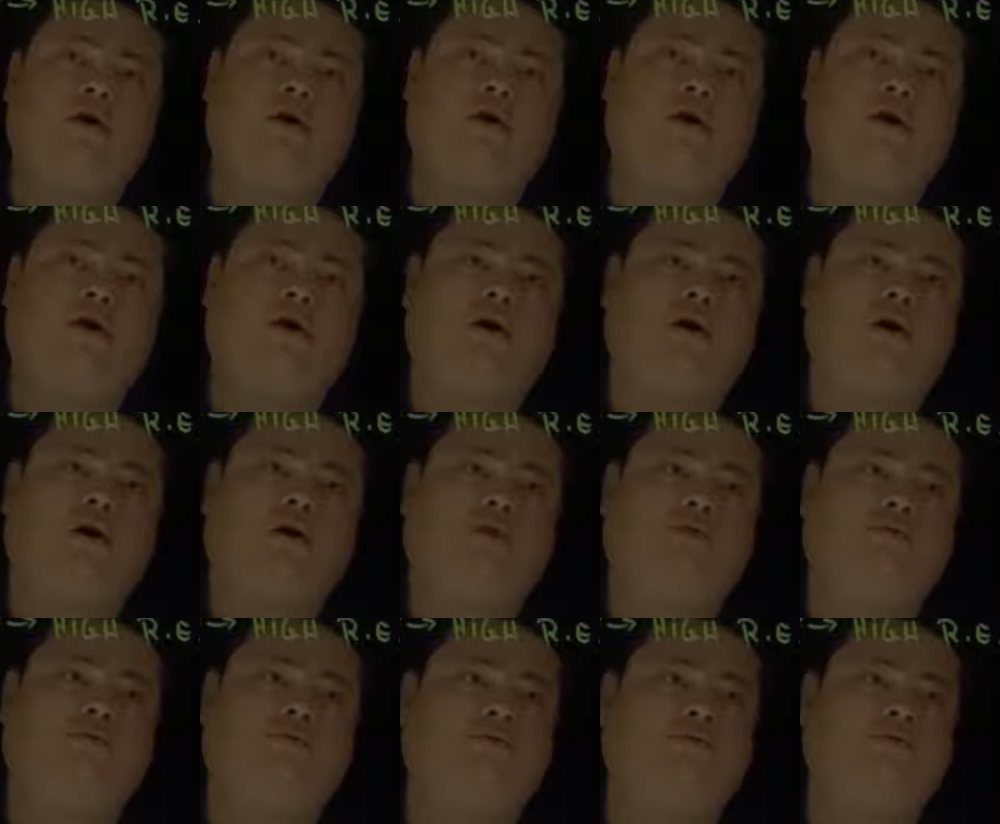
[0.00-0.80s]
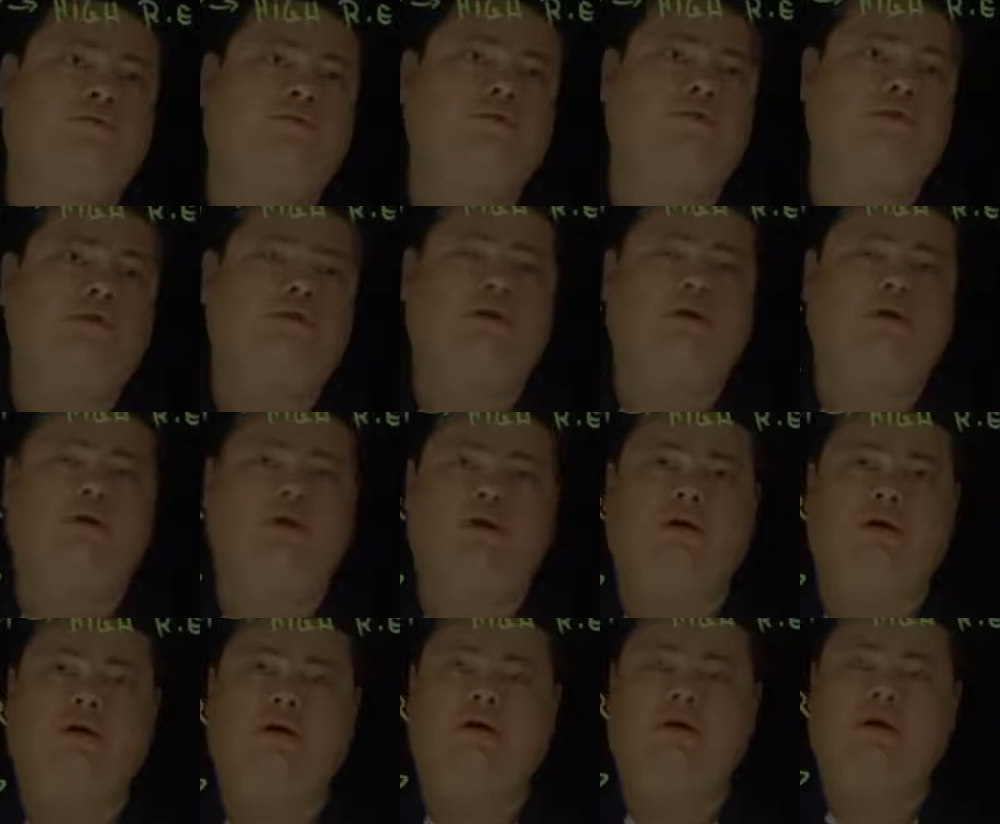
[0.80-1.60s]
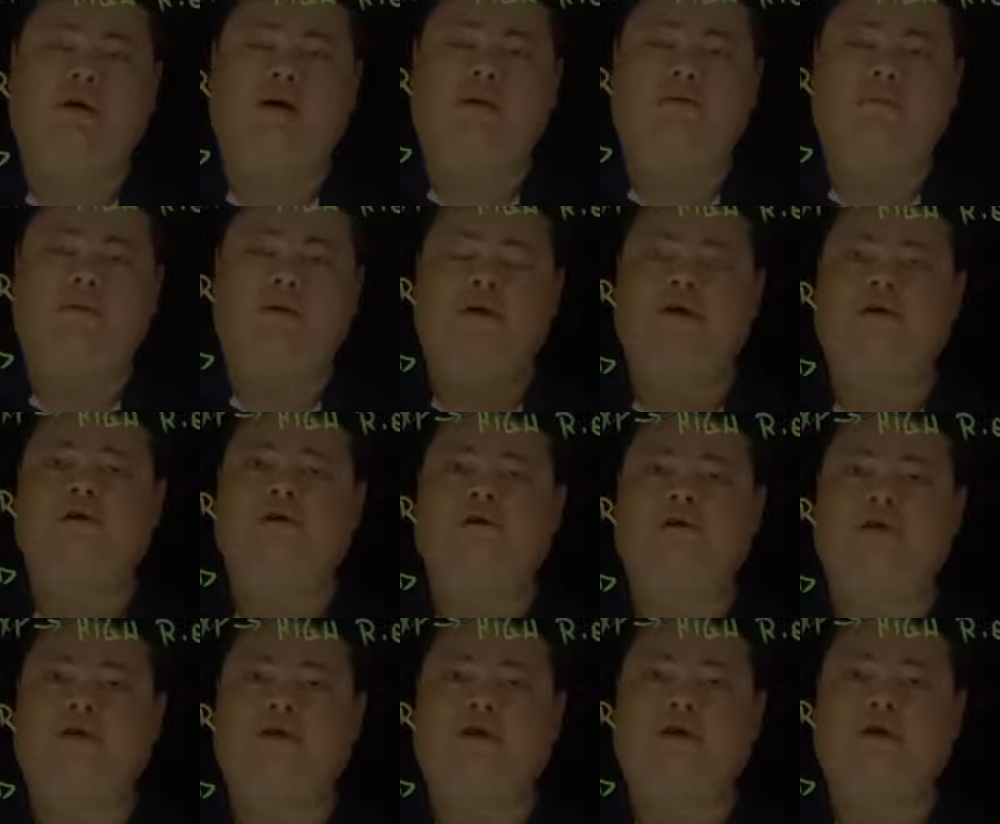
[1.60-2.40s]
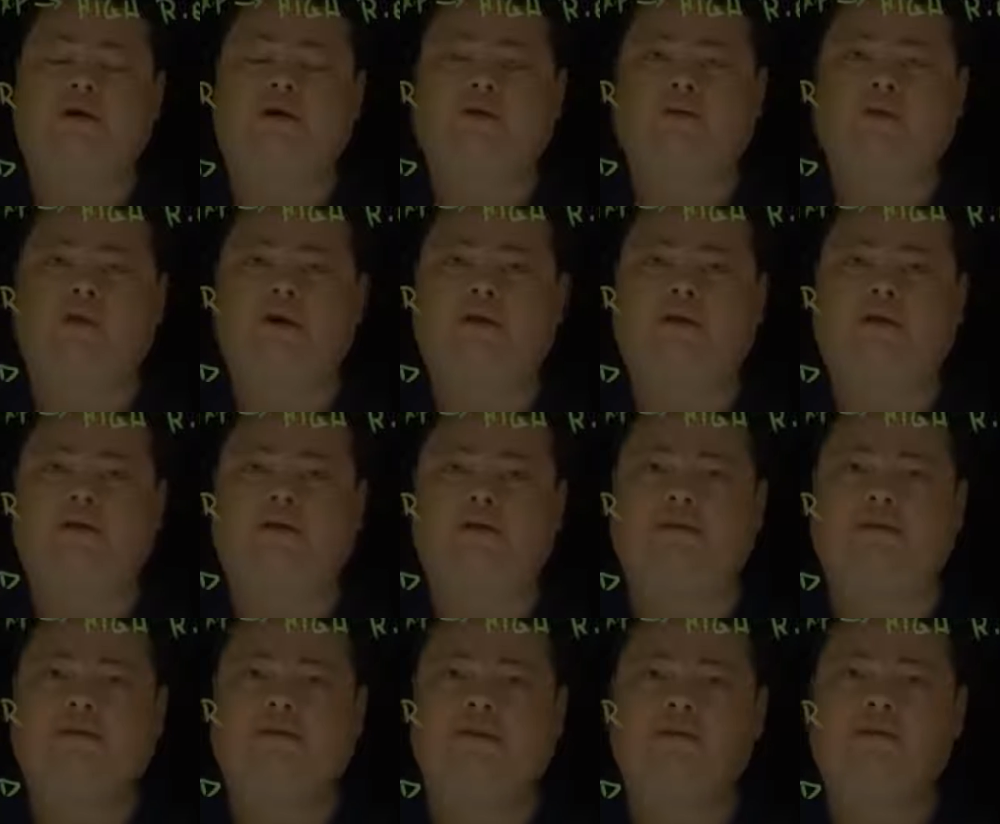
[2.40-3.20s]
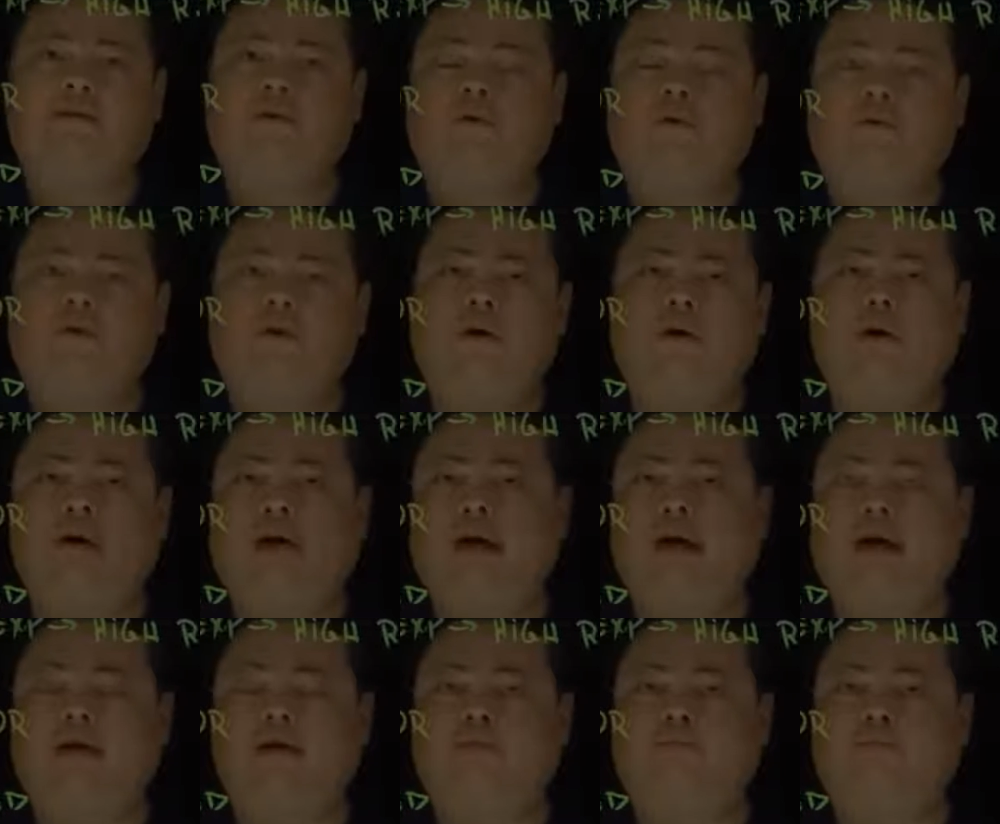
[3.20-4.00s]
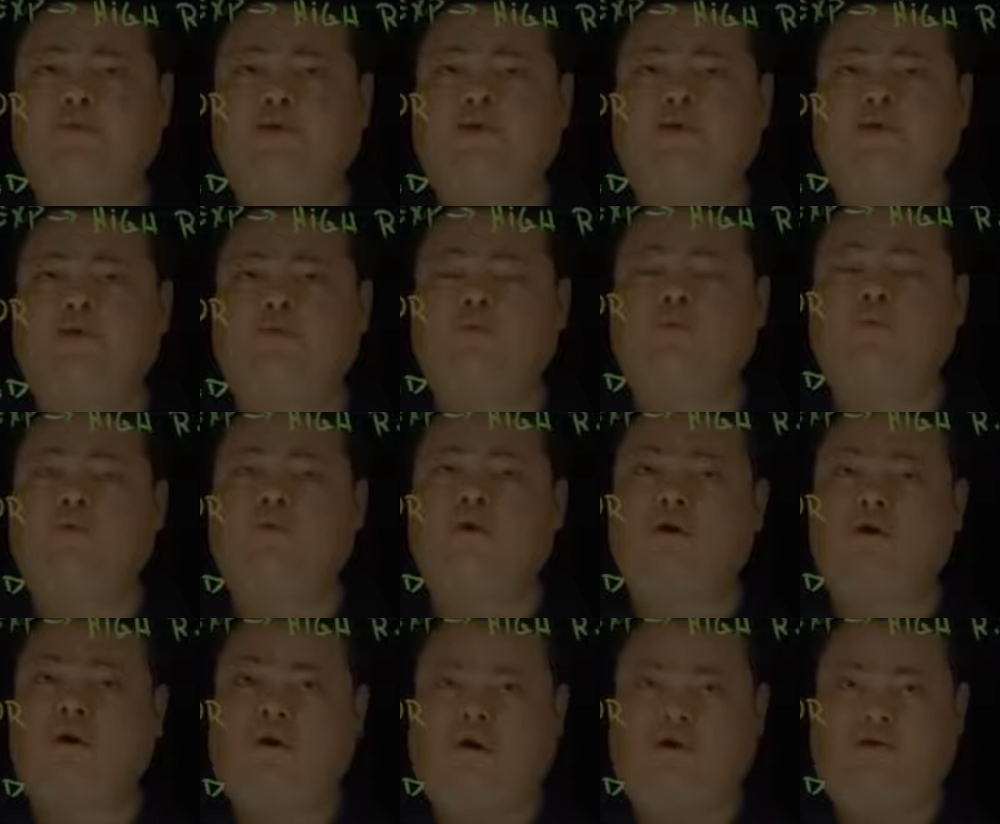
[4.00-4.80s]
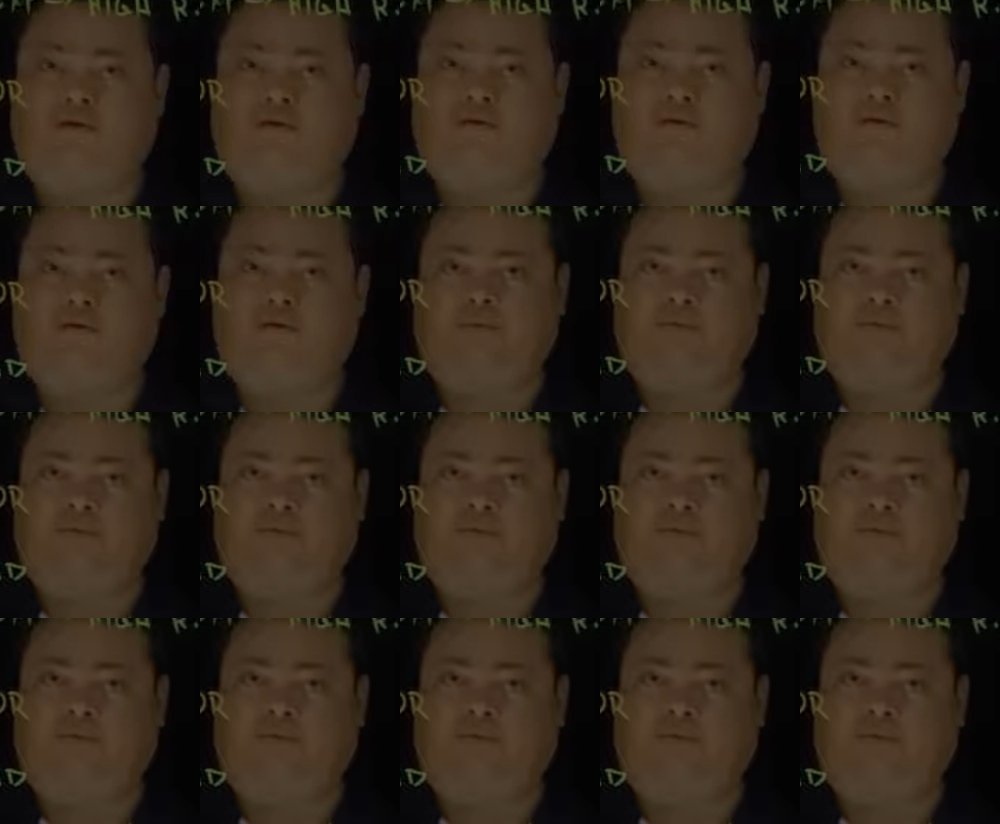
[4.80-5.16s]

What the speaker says: of a meter stick where the zero has been worn off.